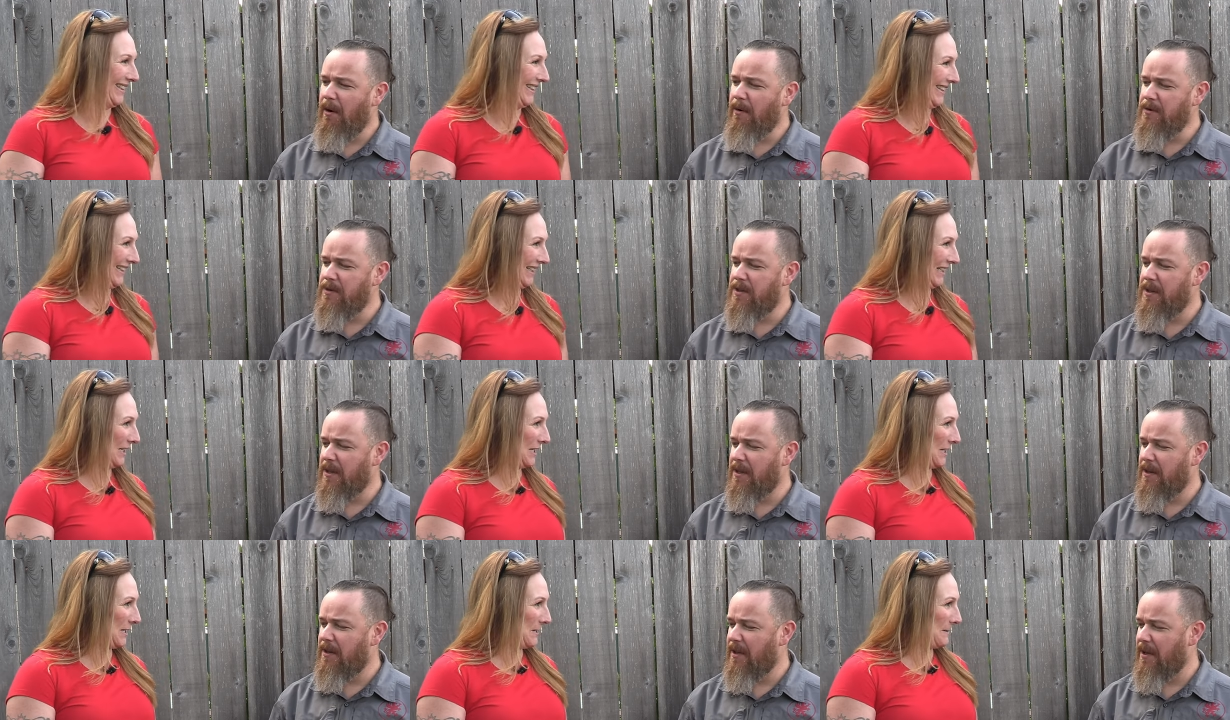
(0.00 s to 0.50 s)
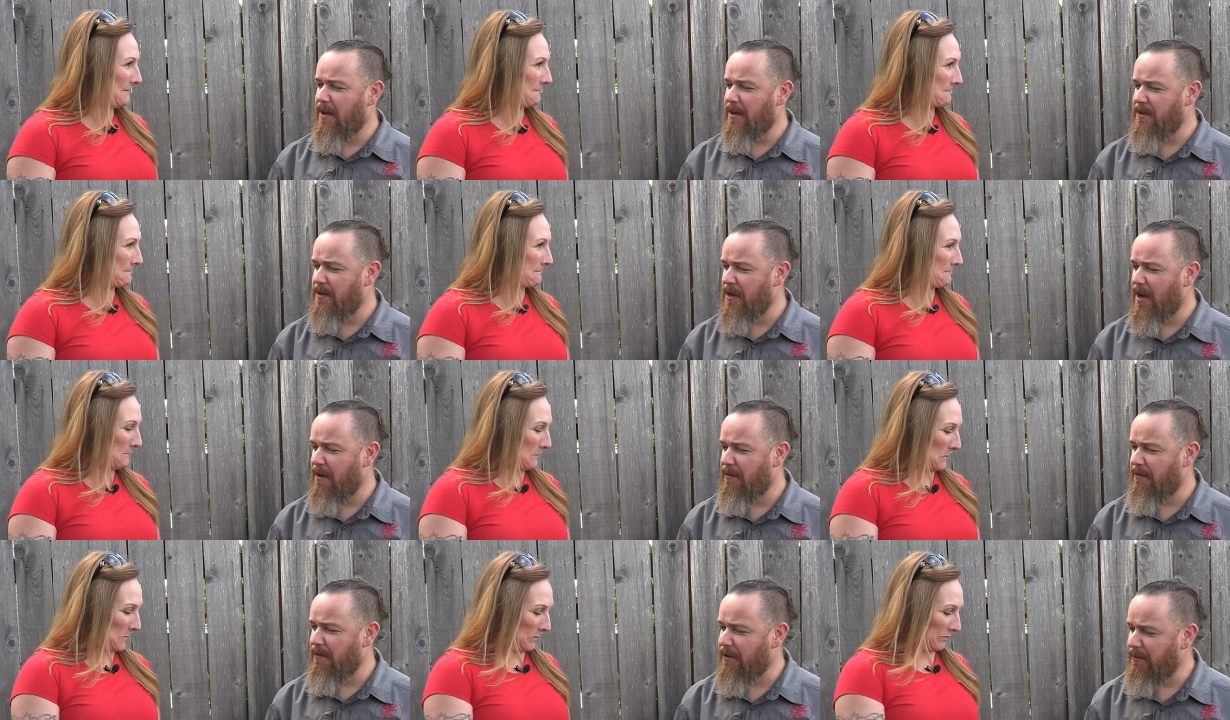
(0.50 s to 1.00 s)
Speaker 1: I was thinking like a
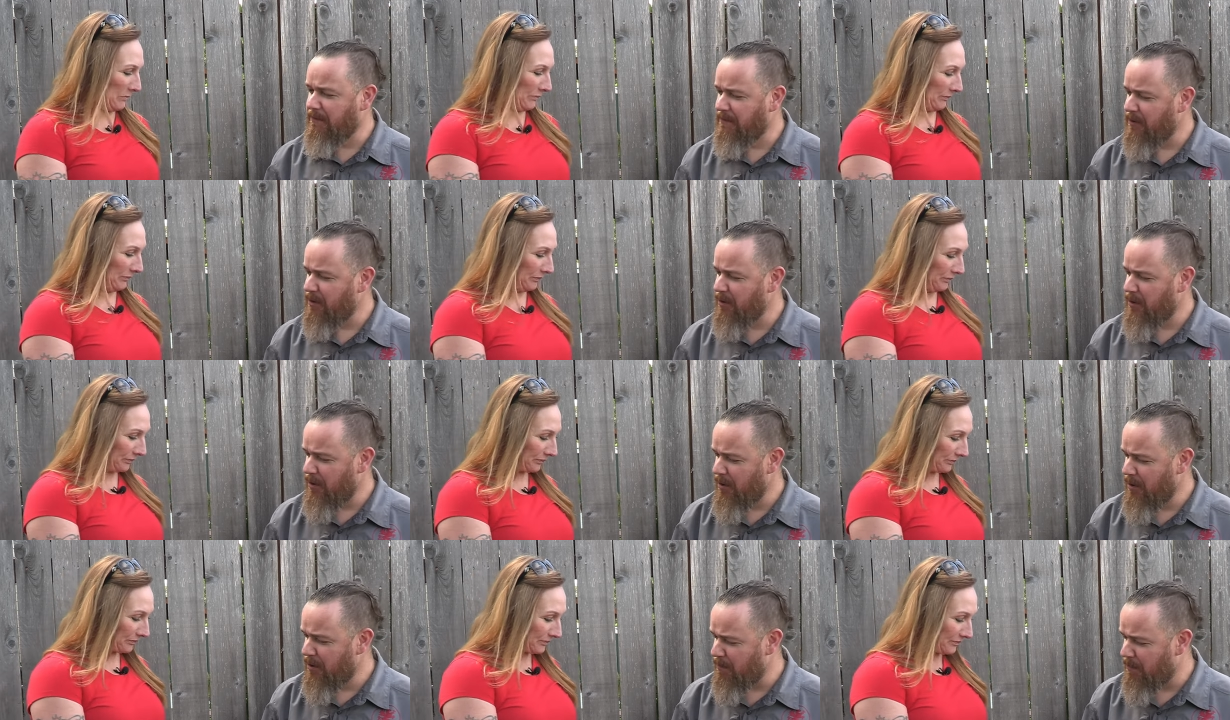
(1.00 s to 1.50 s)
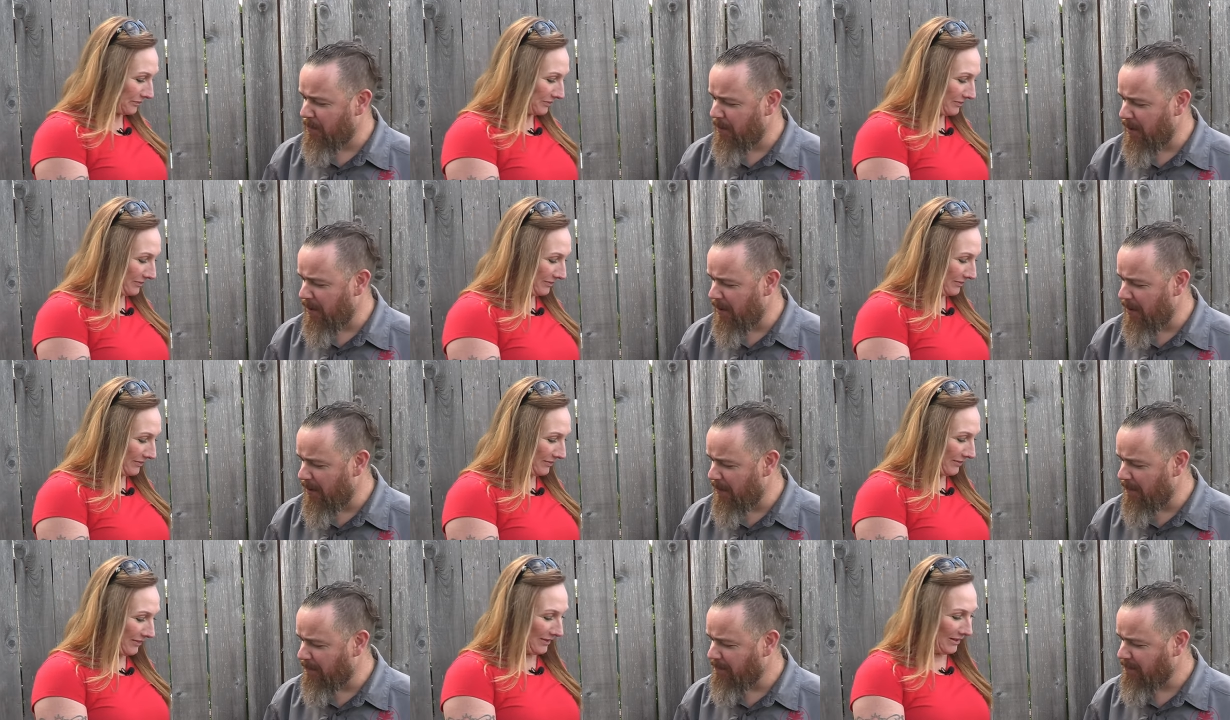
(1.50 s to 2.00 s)
toffee. You sure? It's pretty
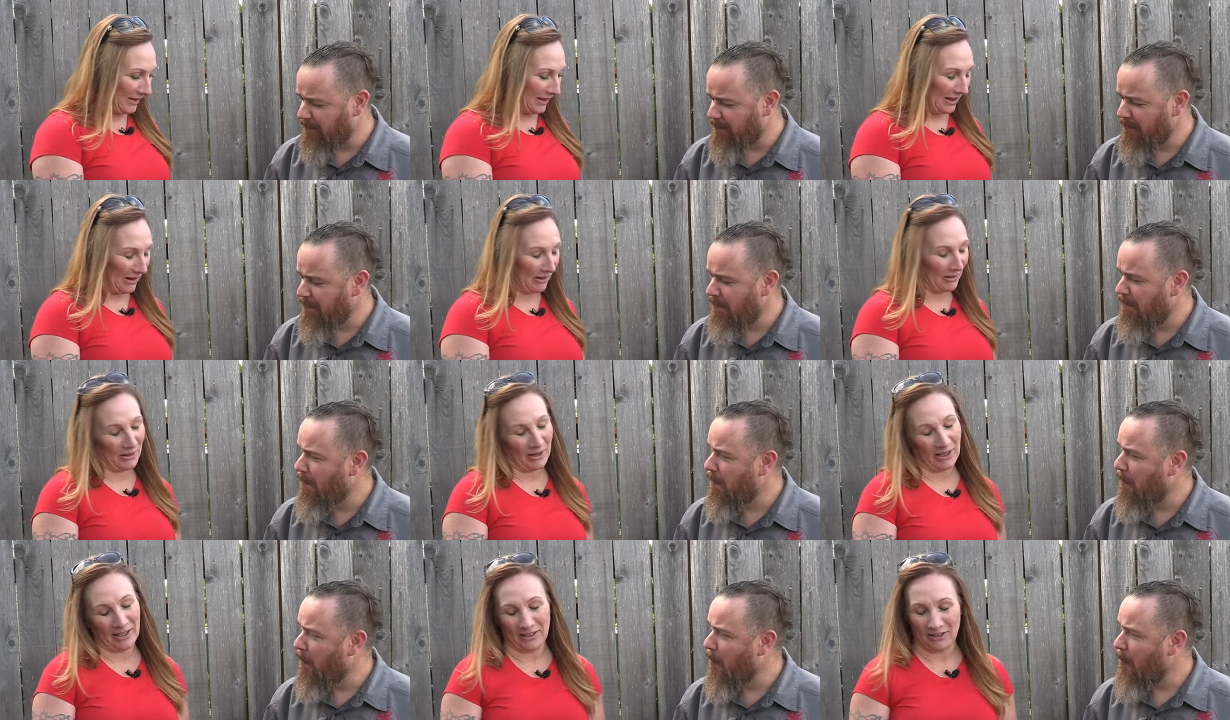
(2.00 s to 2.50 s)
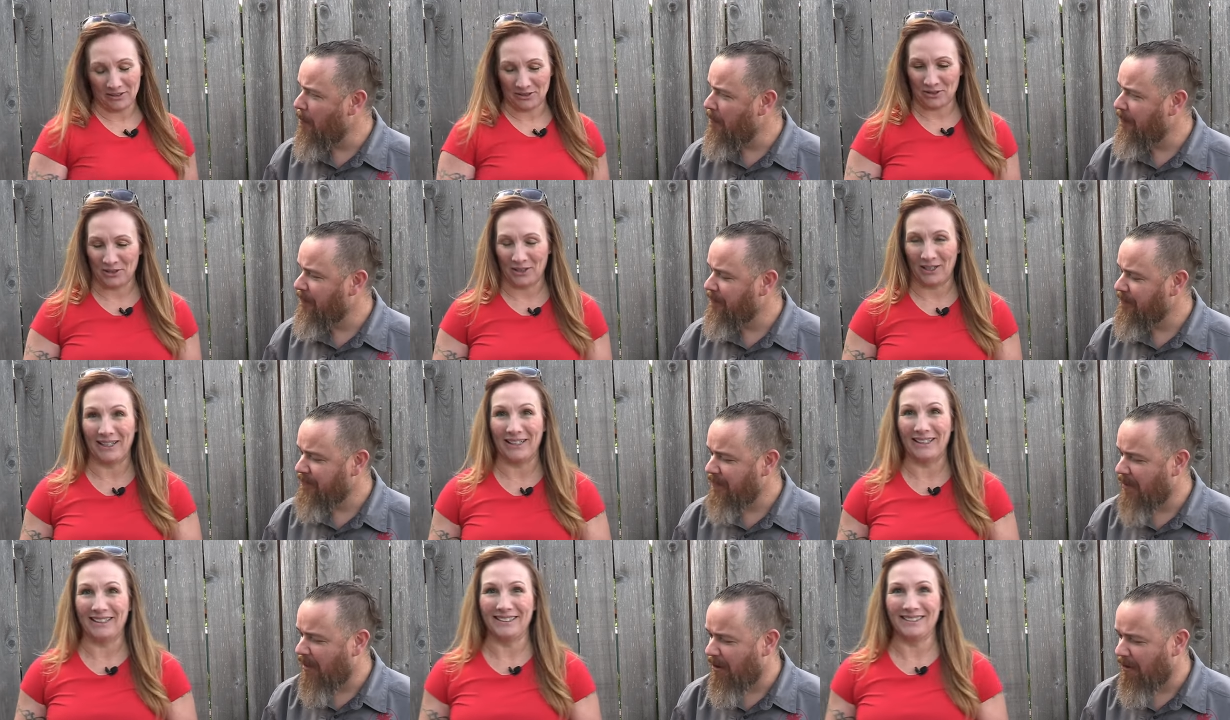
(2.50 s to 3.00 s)
good.
Speaker 2: Okay, I'll
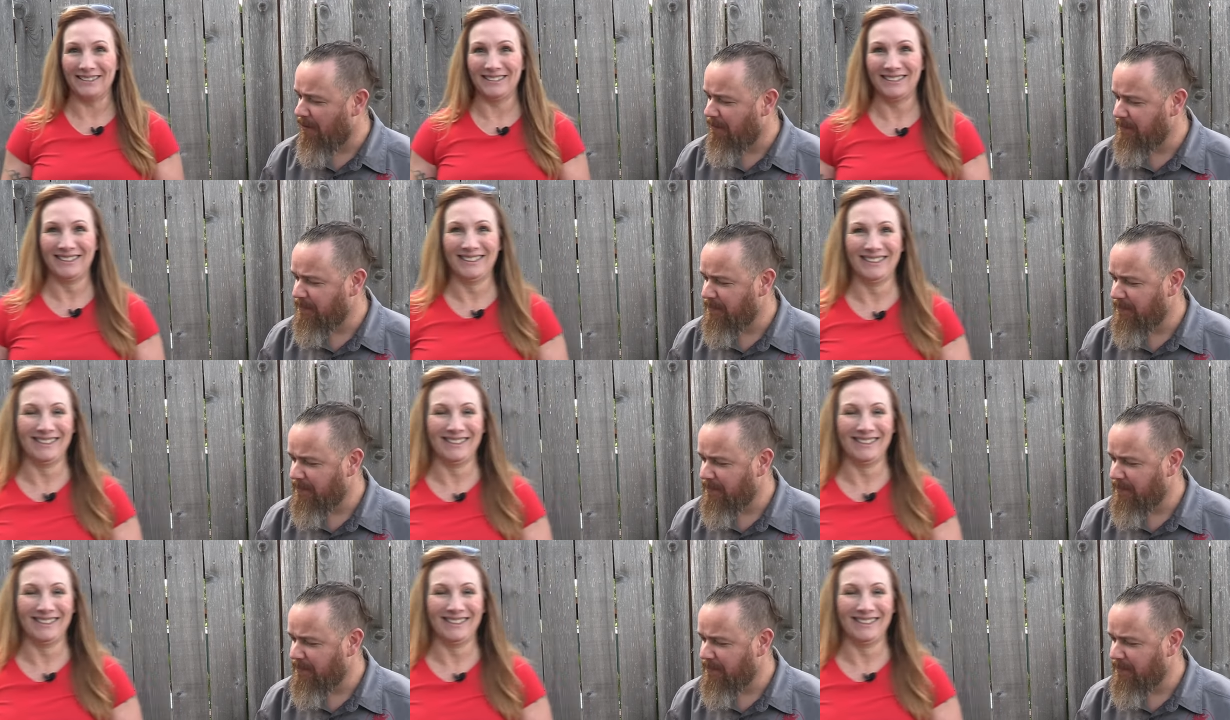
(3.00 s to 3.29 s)
try it.